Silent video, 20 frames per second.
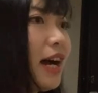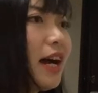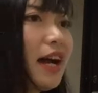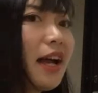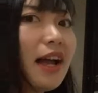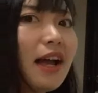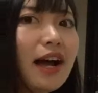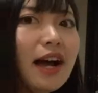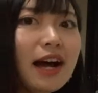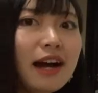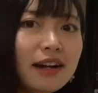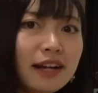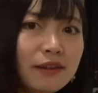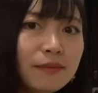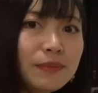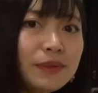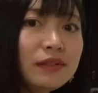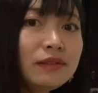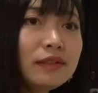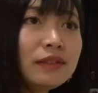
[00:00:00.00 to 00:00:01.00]
I
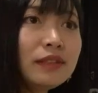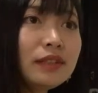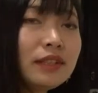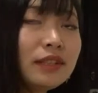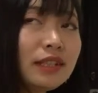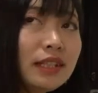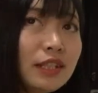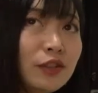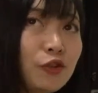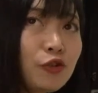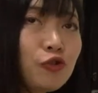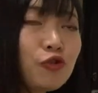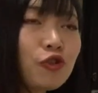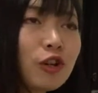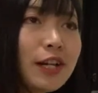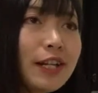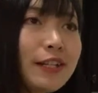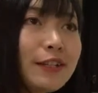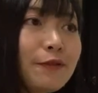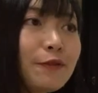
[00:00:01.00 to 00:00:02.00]
have been teaching
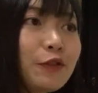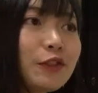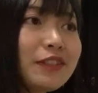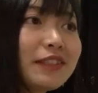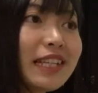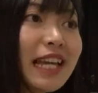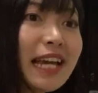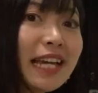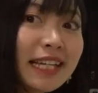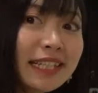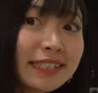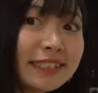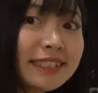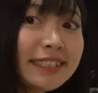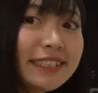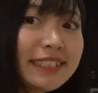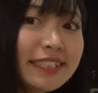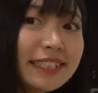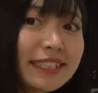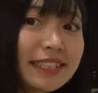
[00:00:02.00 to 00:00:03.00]
Chinese for
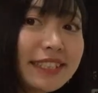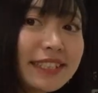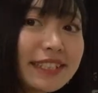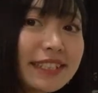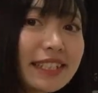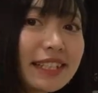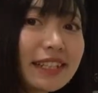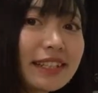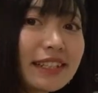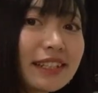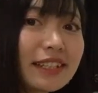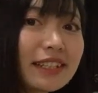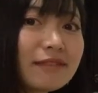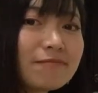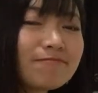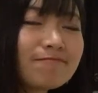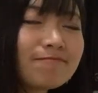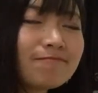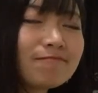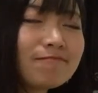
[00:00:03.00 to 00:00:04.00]
10 years.
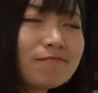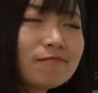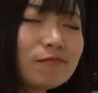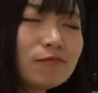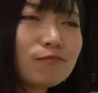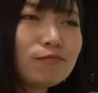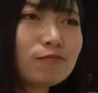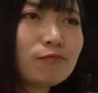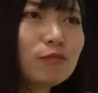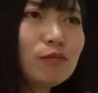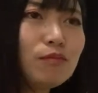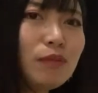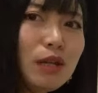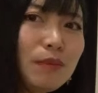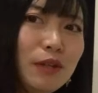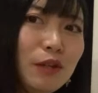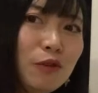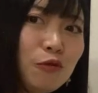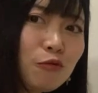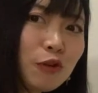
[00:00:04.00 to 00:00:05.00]

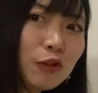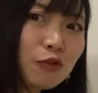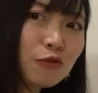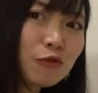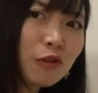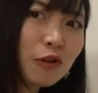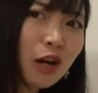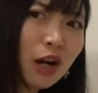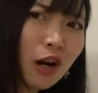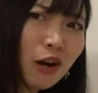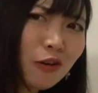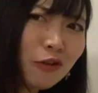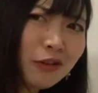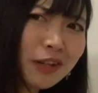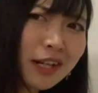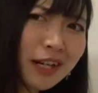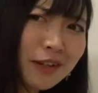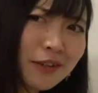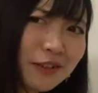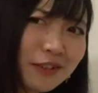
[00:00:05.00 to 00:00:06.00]
Maybe you want to know how
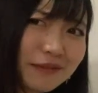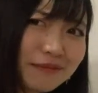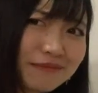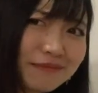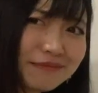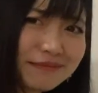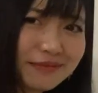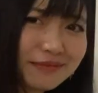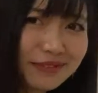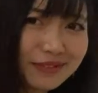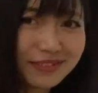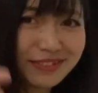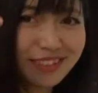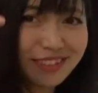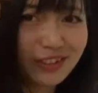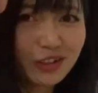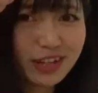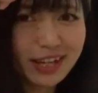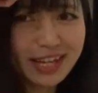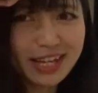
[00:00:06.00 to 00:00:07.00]
old are you?
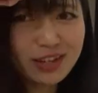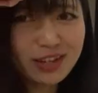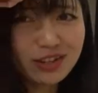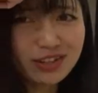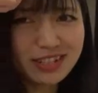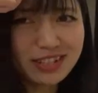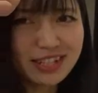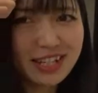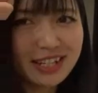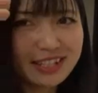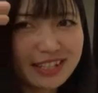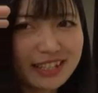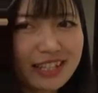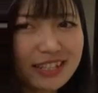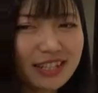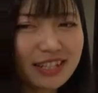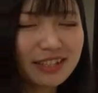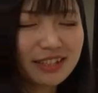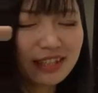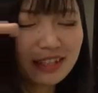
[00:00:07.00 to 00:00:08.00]
Your age? Yes,
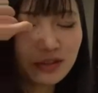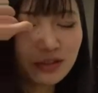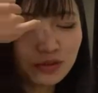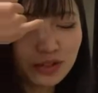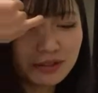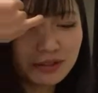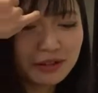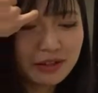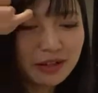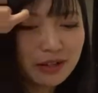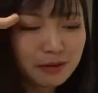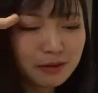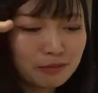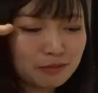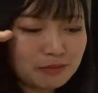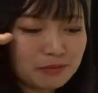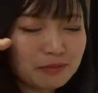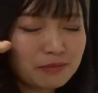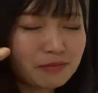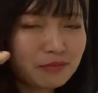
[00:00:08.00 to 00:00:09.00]
that's a secret.
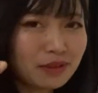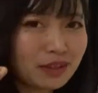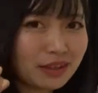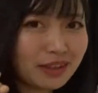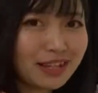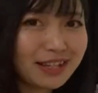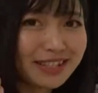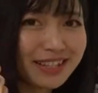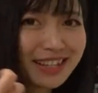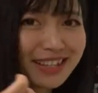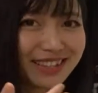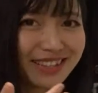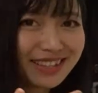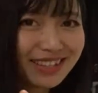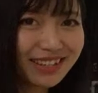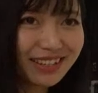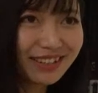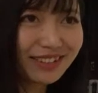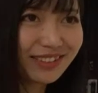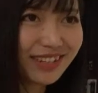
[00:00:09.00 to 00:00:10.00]
That's a
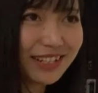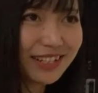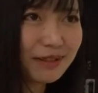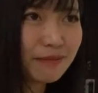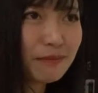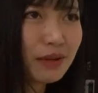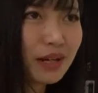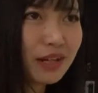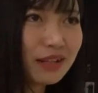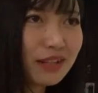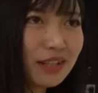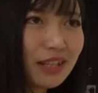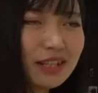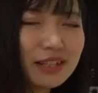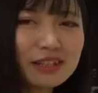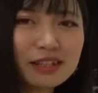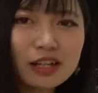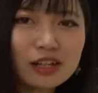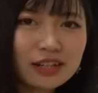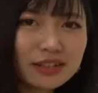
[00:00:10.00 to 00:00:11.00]
secret, but
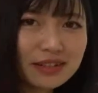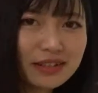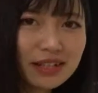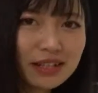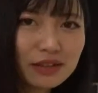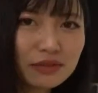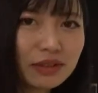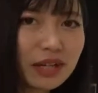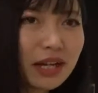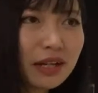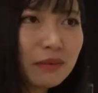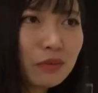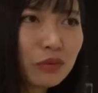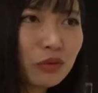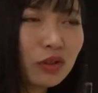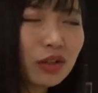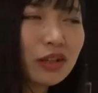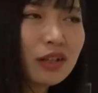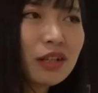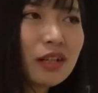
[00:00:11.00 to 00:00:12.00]
it's not a secret anymore.